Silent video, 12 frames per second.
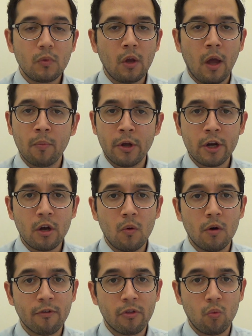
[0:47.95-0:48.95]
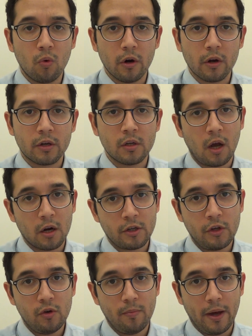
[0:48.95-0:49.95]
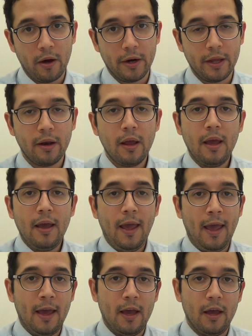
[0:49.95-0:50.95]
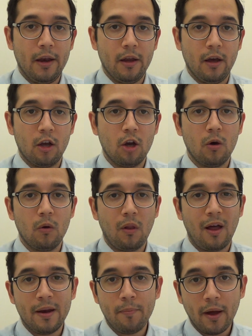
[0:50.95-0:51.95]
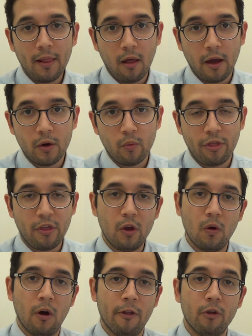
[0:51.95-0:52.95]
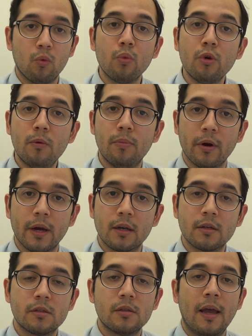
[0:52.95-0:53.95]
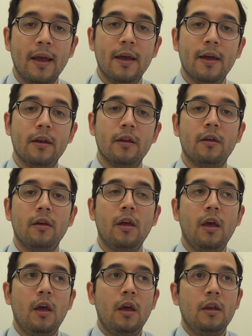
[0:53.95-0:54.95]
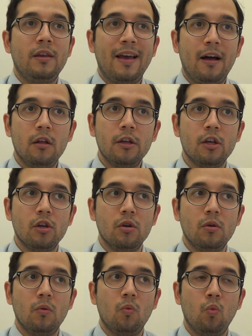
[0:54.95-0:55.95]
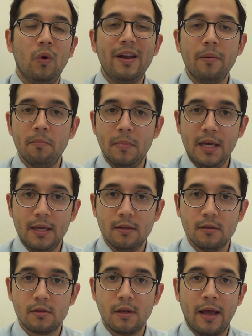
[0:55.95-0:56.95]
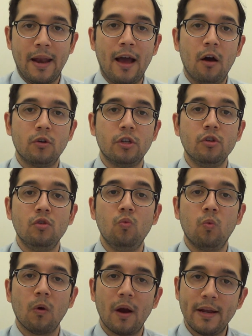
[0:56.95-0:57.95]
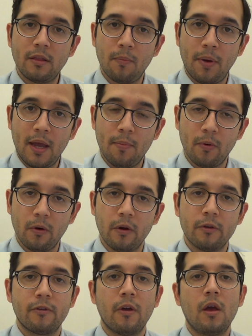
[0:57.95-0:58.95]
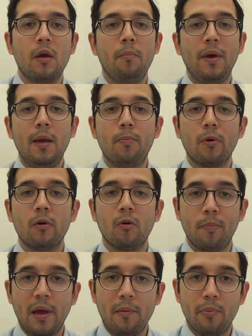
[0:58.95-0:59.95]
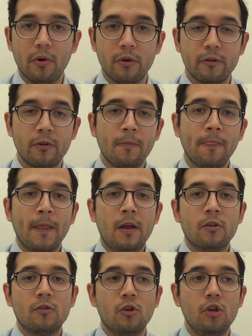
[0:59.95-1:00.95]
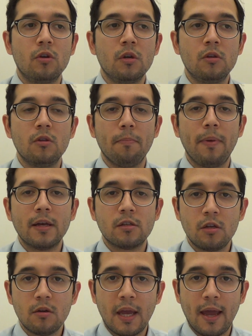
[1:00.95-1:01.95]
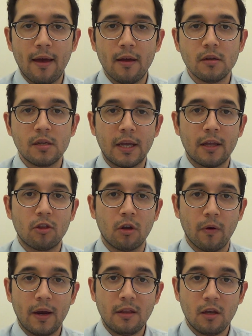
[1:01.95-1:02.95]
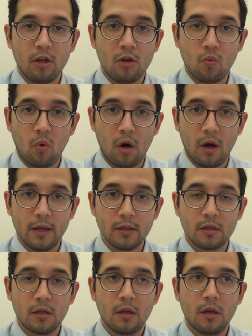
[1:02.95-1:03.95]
I'm going to go over the work, talk to you about it, and go line by line with you on the rubrics and tell you what it means and how to write the paper or papers, so you can do the best you can to get the grade that you want